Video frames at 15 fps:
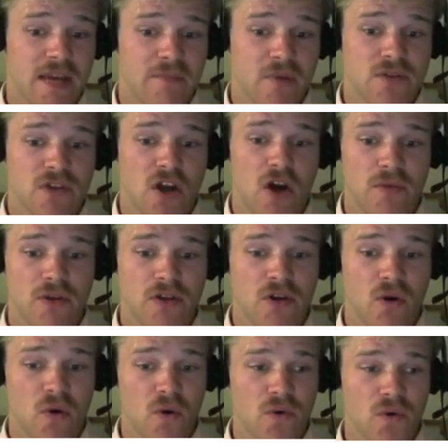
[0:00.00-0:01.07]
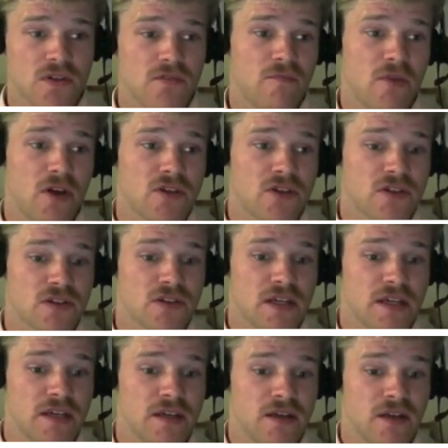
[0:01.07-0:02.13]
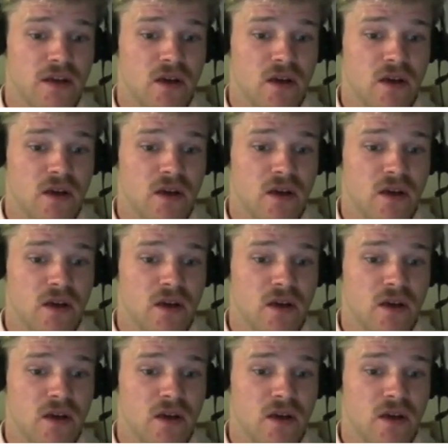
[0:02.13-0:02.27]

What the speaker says: most common cause of emergency